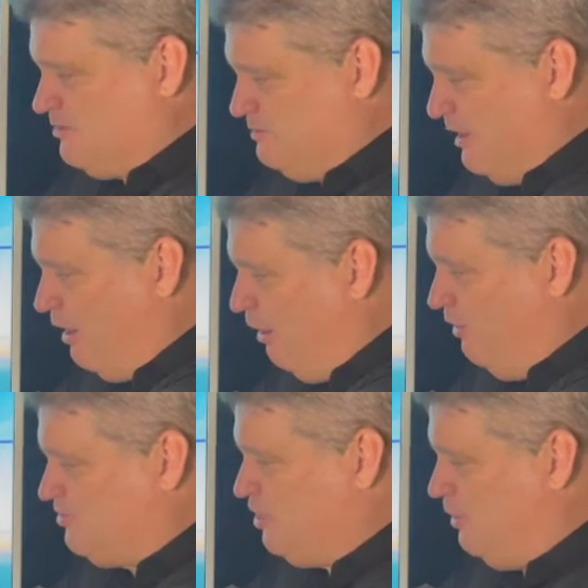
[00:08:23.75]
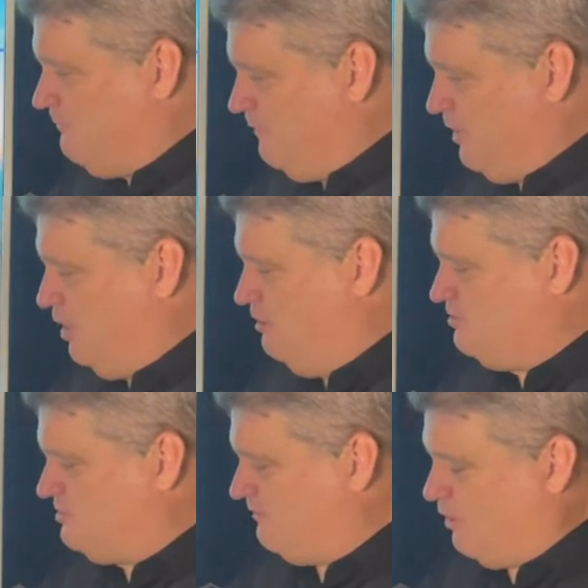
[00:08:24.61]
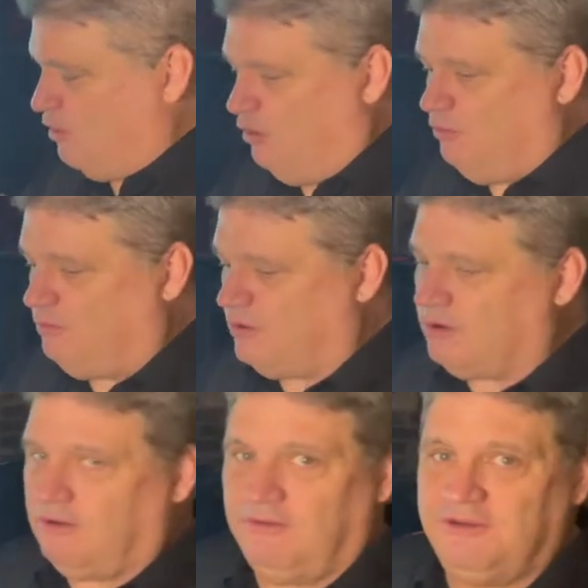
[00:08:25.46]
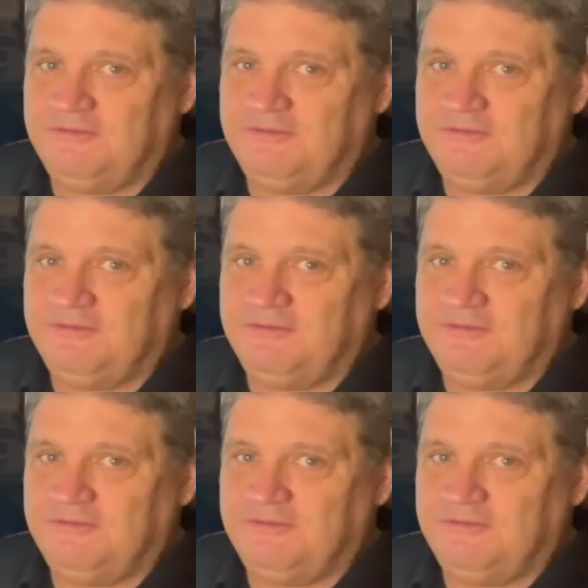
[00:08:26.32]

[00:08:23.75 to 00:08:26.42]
but also for those of the whole world.